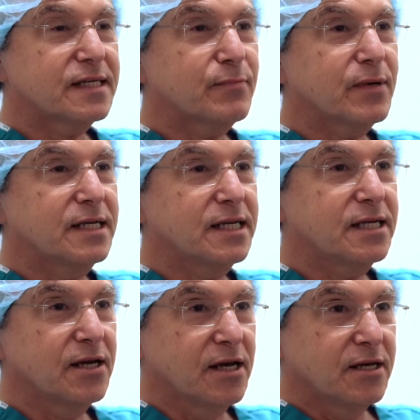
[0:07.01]
hip and
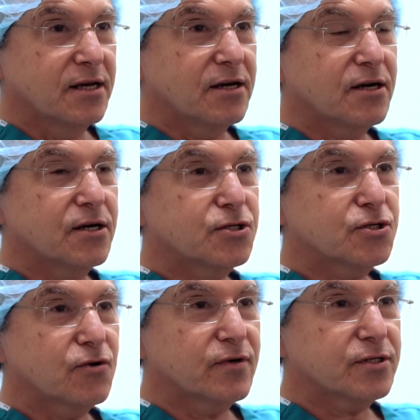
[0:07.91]
knee
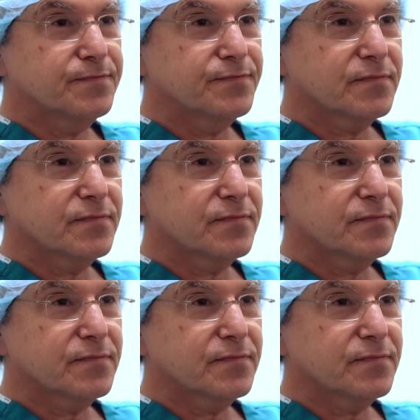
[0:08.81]
service.